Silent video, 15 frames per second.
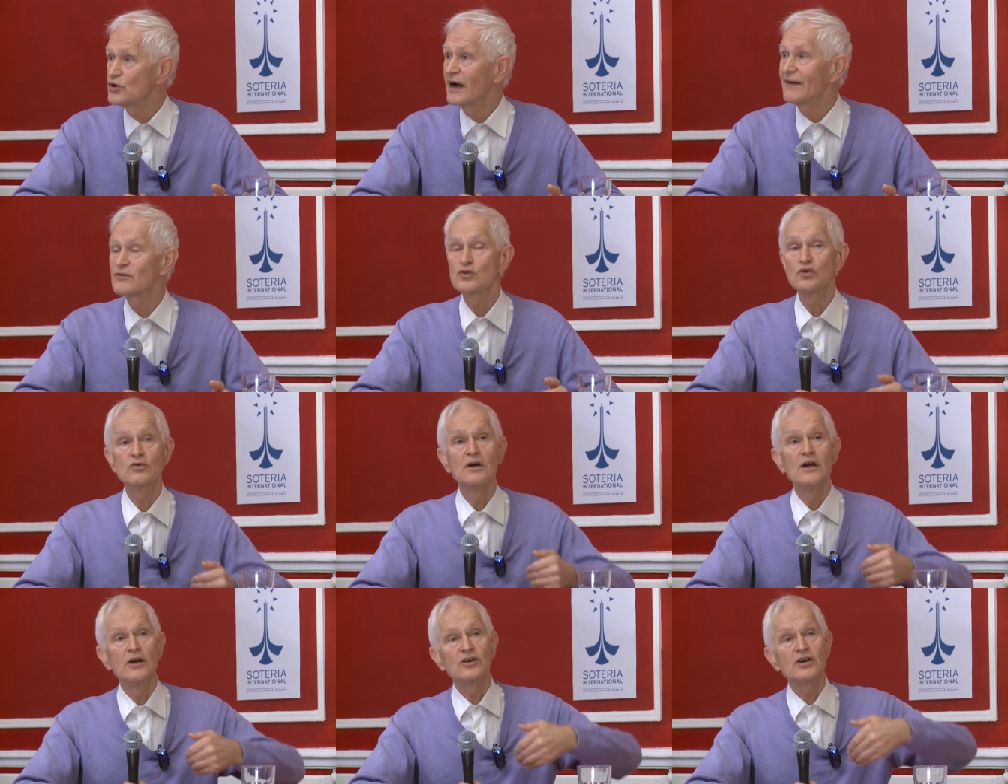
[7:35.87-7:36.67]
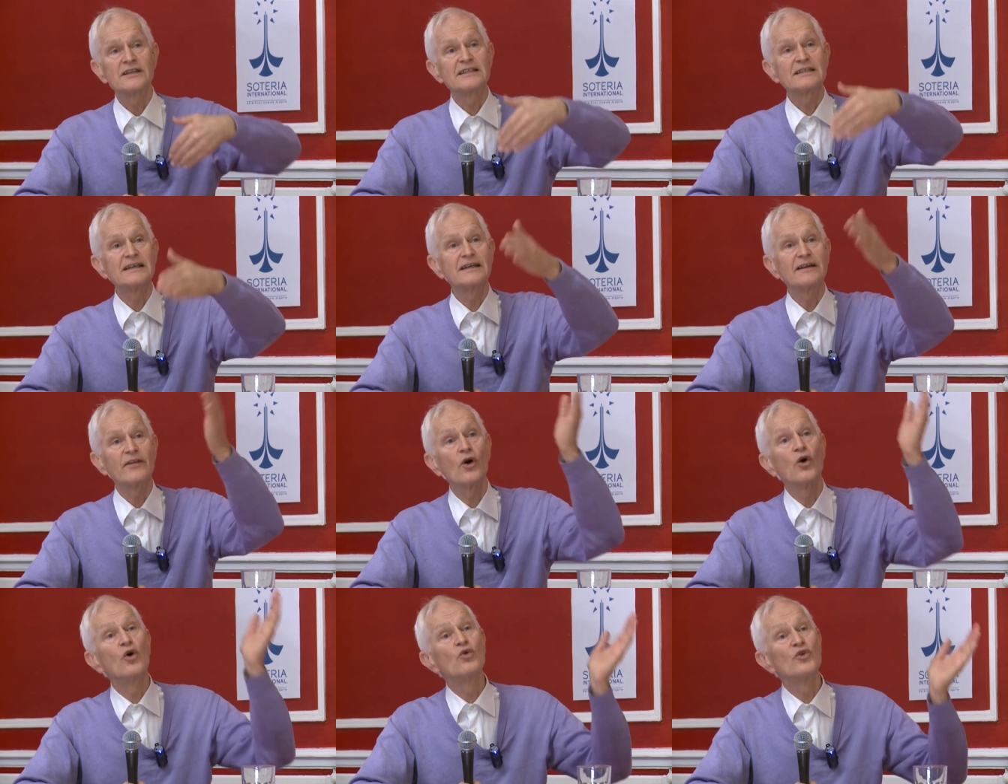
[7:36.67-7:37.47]
You have to consider
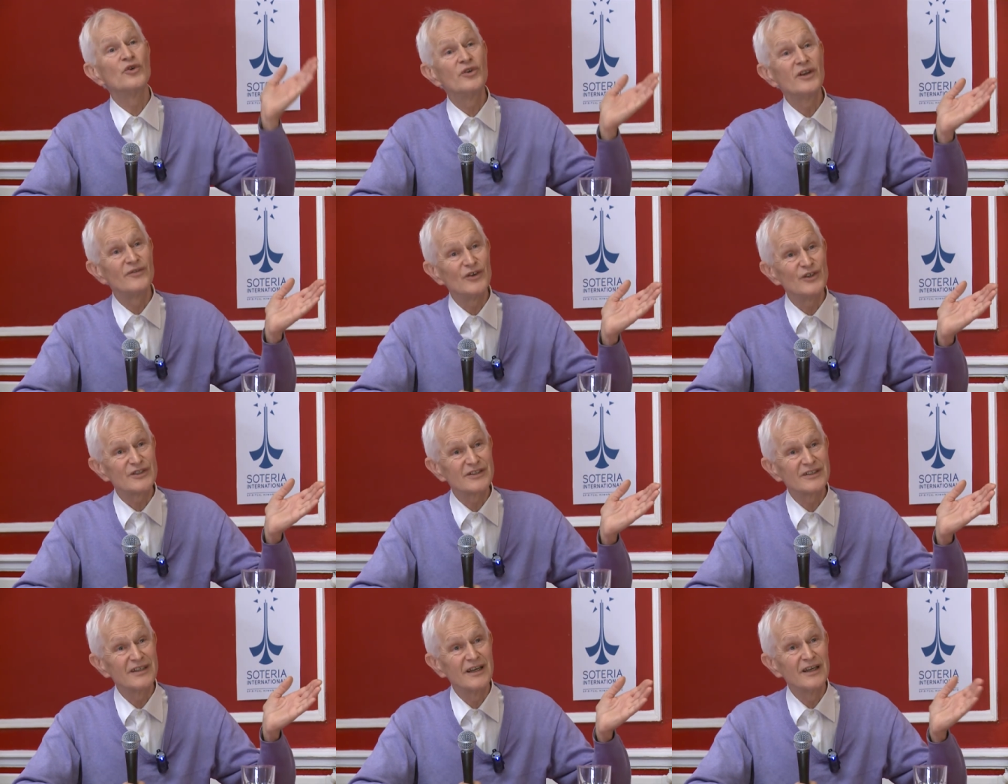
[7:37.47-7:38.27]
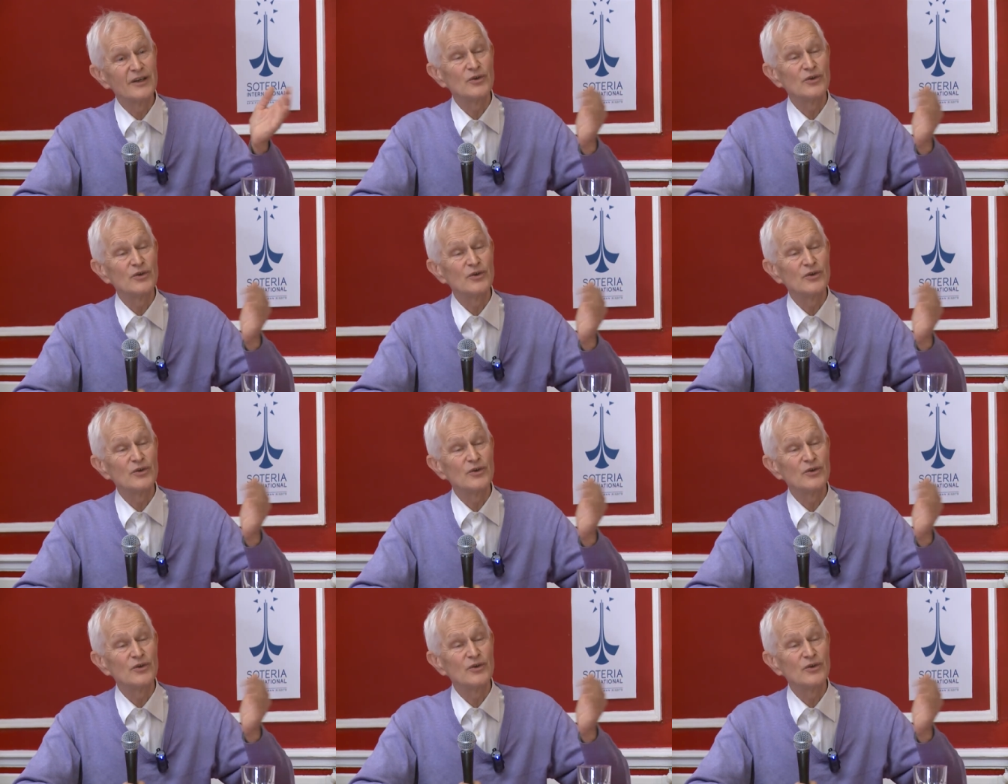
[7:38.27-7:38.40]
the whole universe.